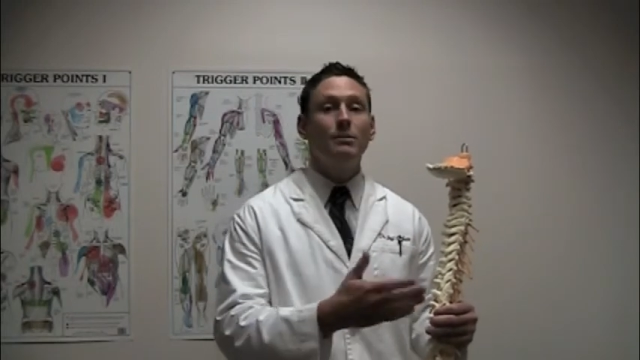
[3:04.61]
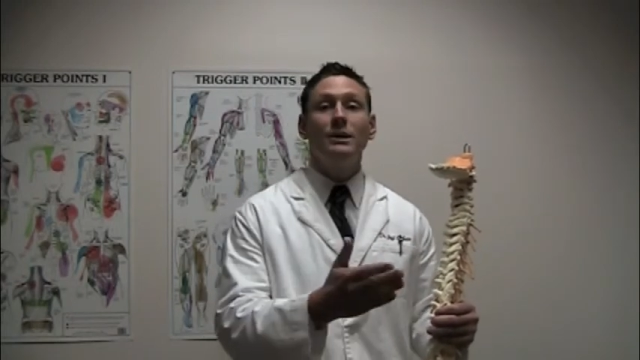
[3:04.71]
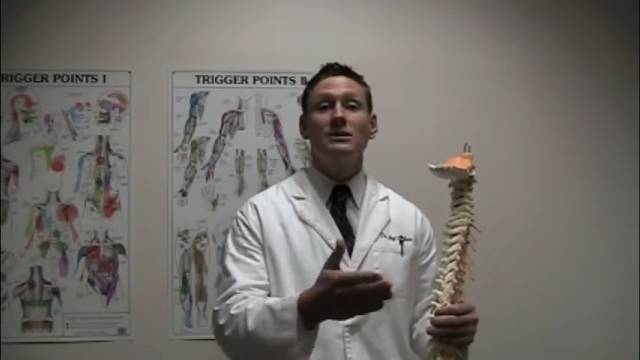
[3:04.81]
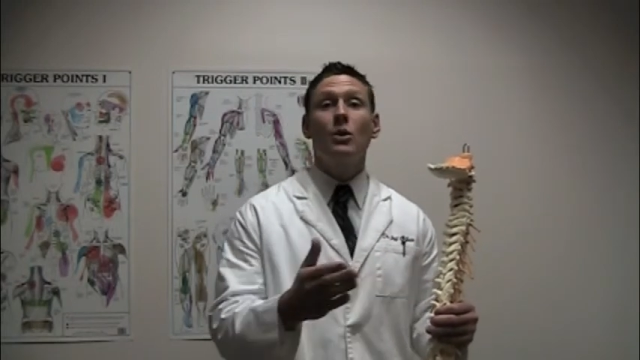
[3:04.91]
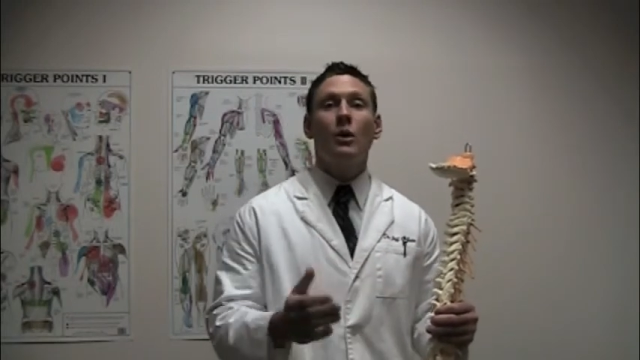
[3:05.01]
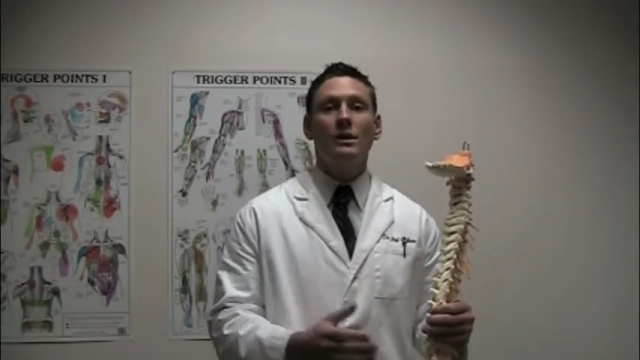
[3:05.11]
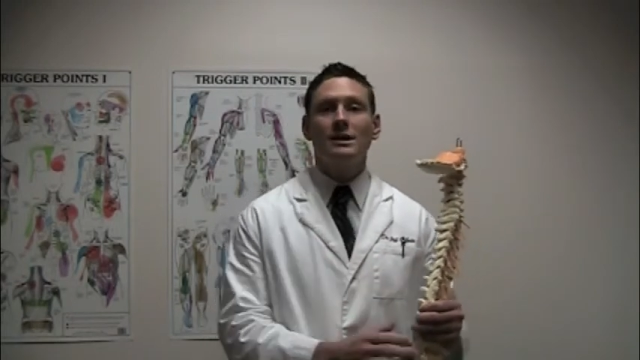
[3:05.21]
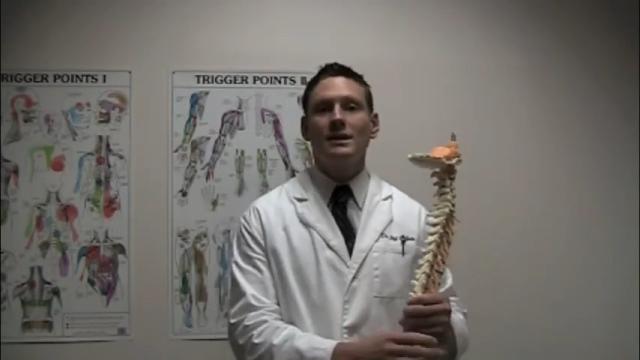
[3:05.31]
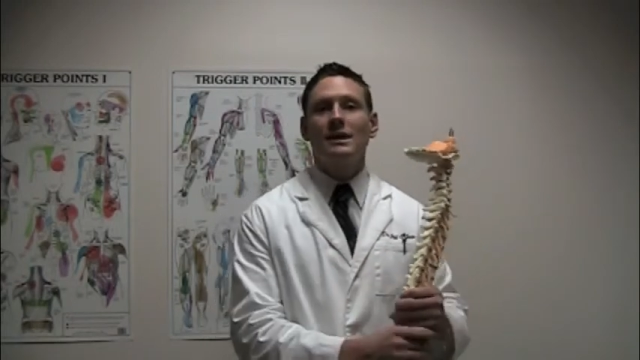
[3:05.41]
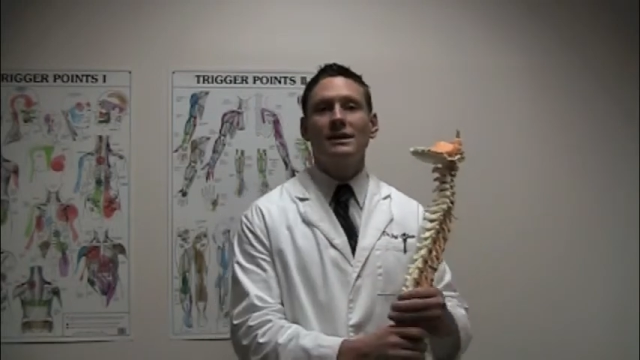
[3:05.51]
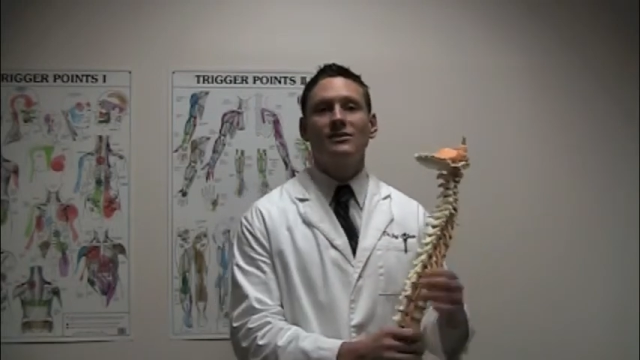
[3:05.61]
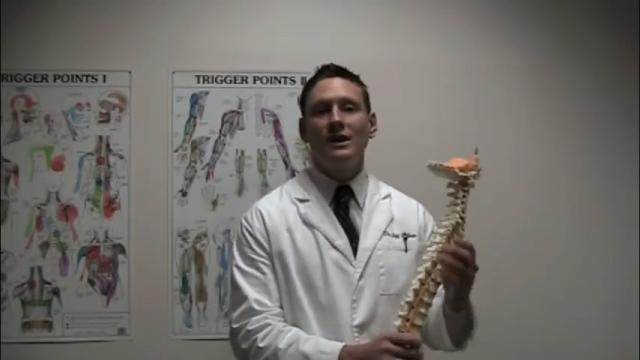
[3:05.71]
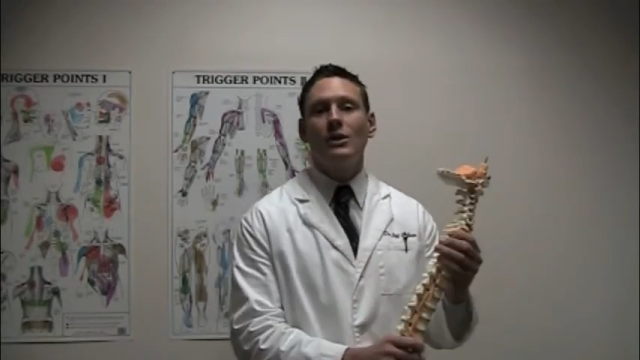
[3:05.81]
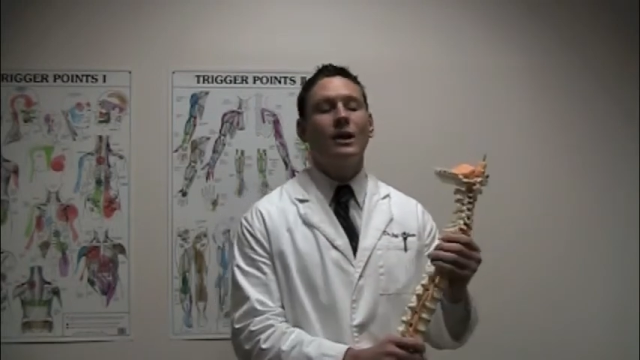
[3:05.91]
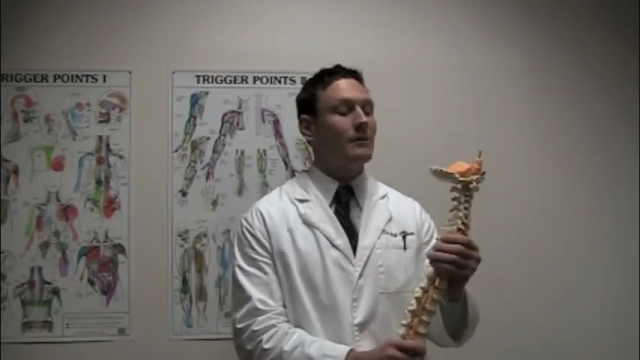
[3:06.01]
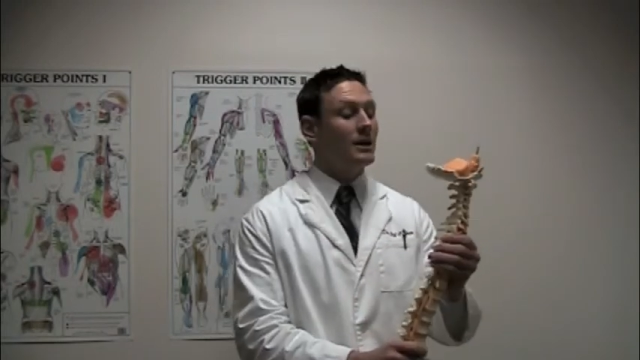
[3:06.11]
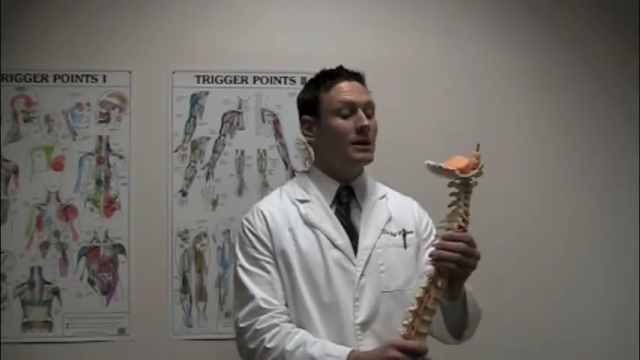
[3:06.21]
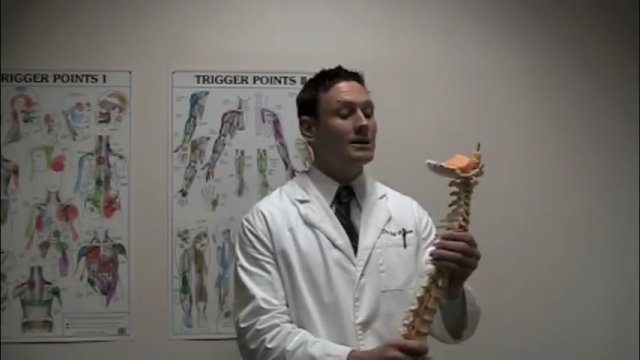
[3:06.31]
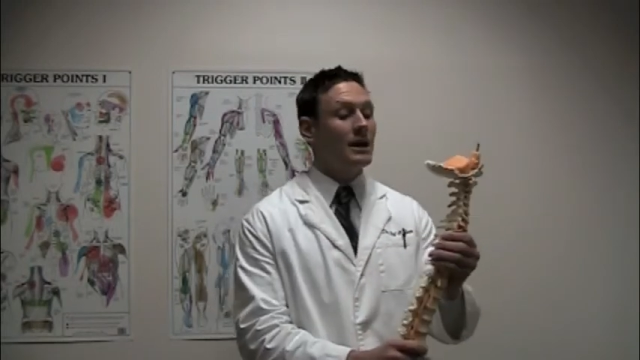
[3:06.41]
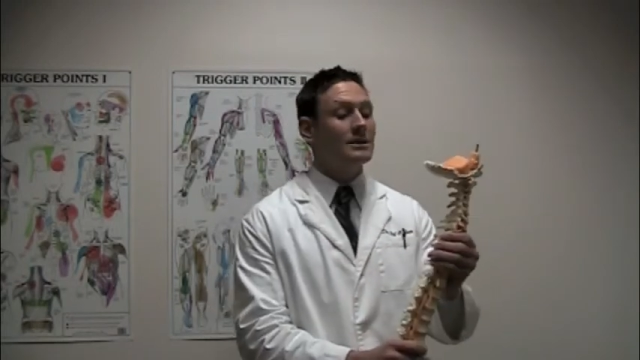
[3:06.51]
please go on to the next video, and I'm
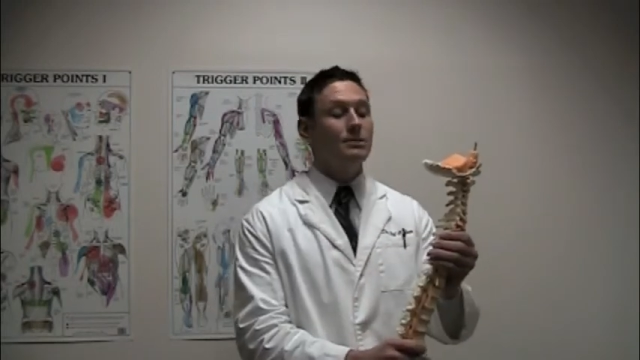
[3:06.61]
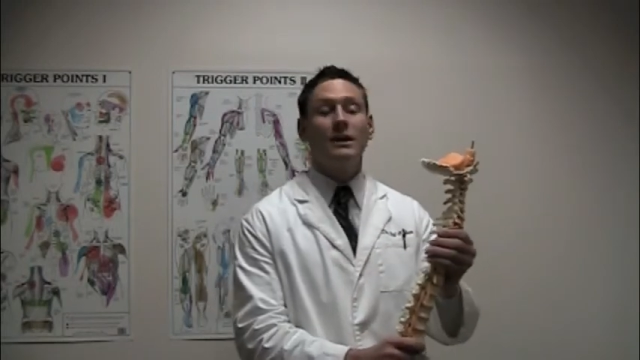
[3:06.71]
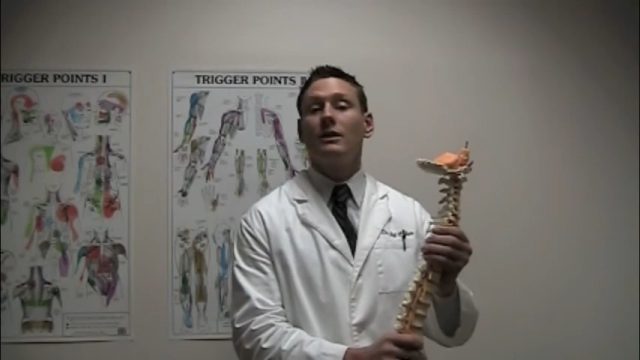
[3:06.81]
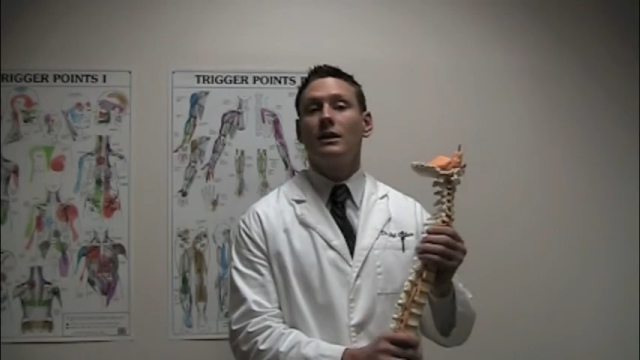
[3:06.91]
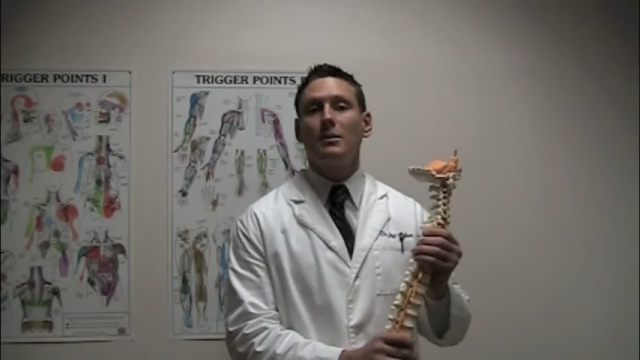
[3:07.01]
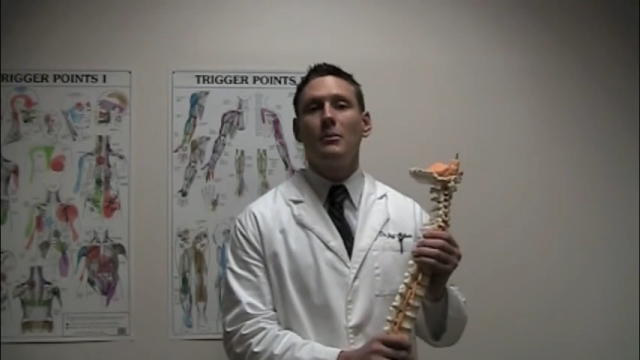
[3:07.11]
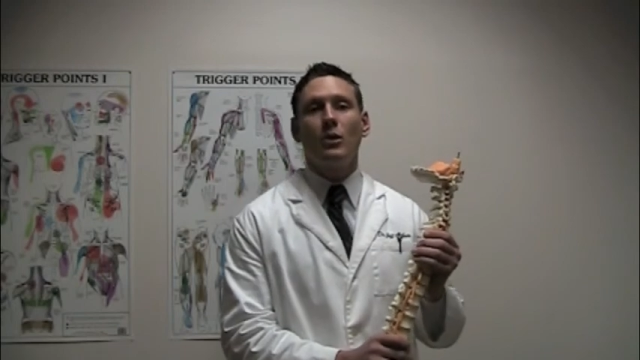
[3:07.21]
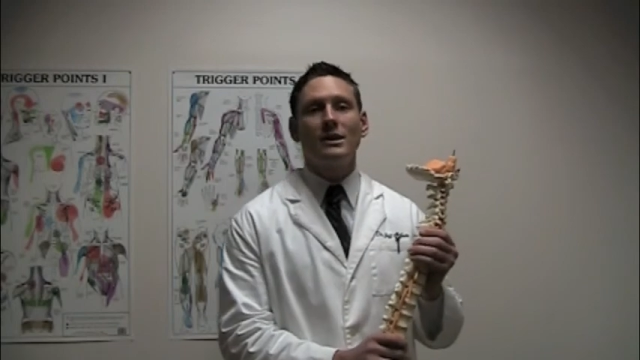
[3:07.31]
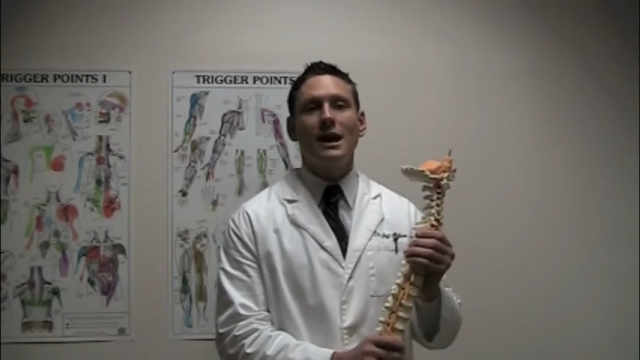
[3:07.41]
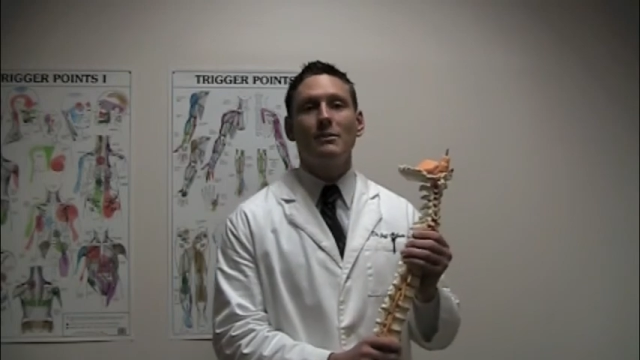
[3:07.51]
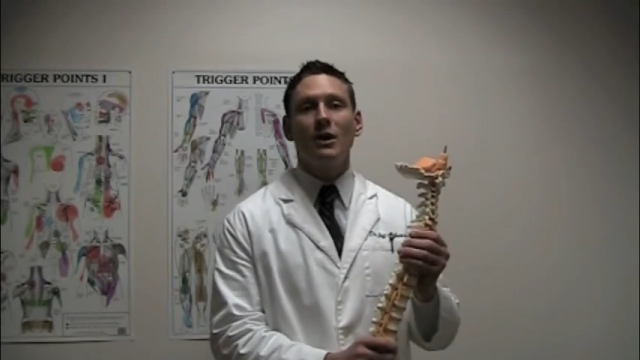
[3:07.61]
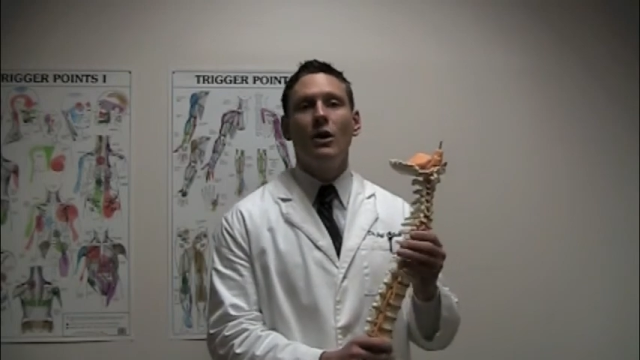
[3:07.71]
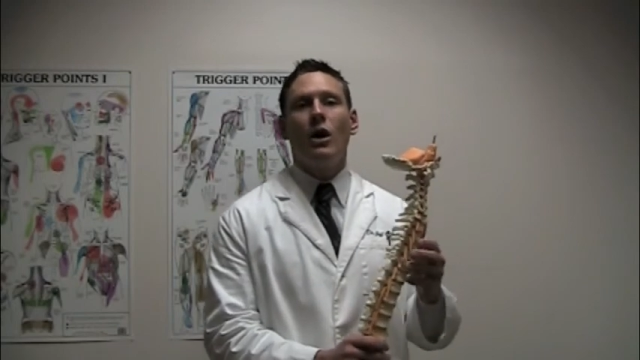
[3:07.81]
going to explain a little bit more in depth